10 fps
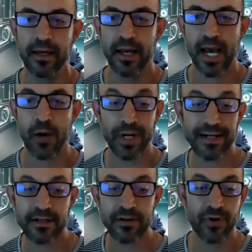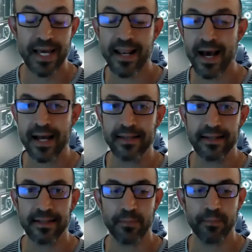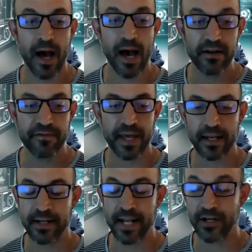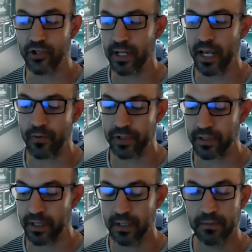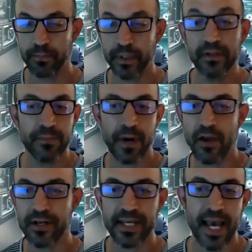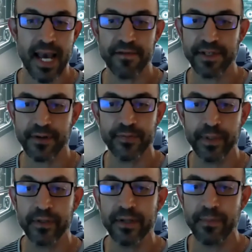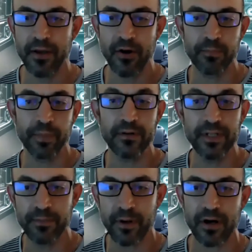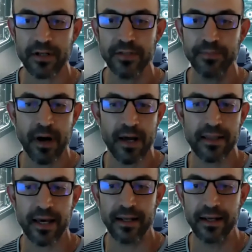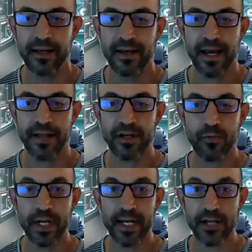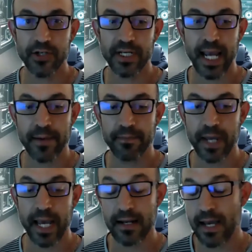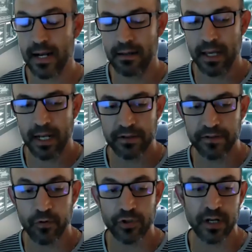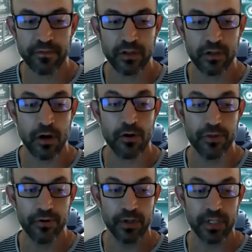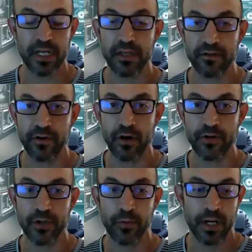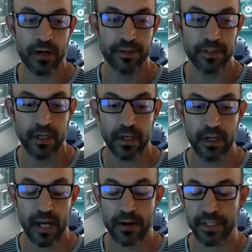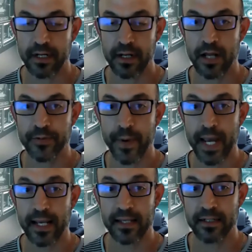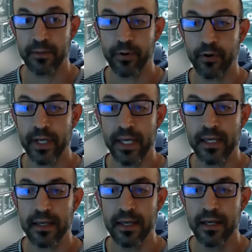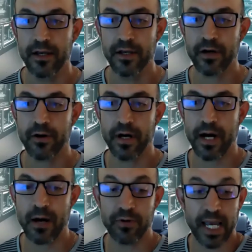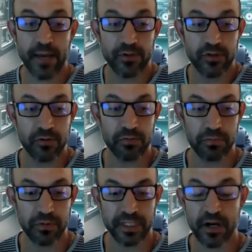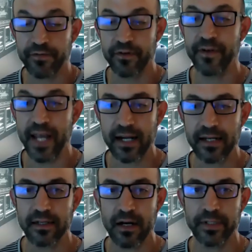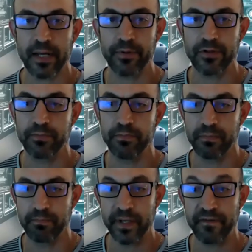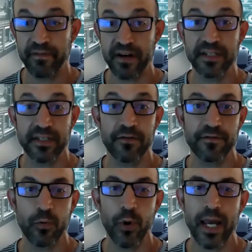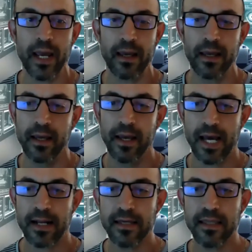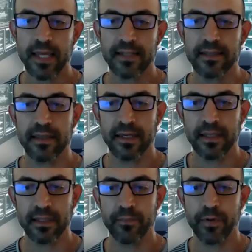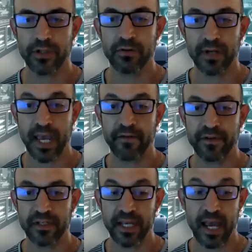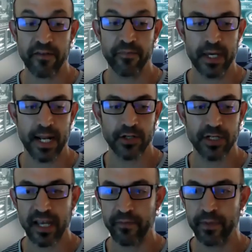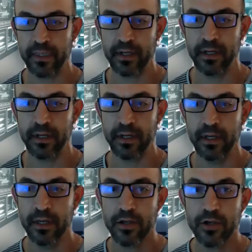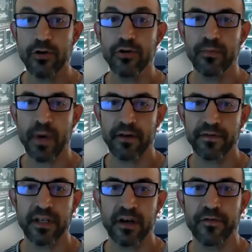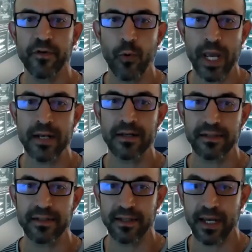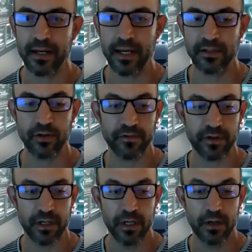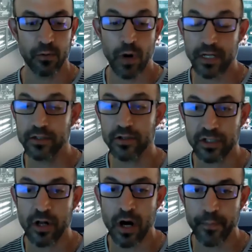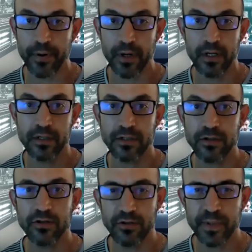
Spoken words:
And what I didn't realize is that part of that, naturally, I was building my own canvas. I was building my own building blocks as part of that. And so when it actually came, and I was fortunate enough to go through executive coaching when I was at a large bank as an employee. So I was able to self-reflect. I was able to be very self-aware. And I think that's the thing that the personal canvas gave me. It actually gave me the huge amount of self-awareness and sort of a one, to stop, two, to be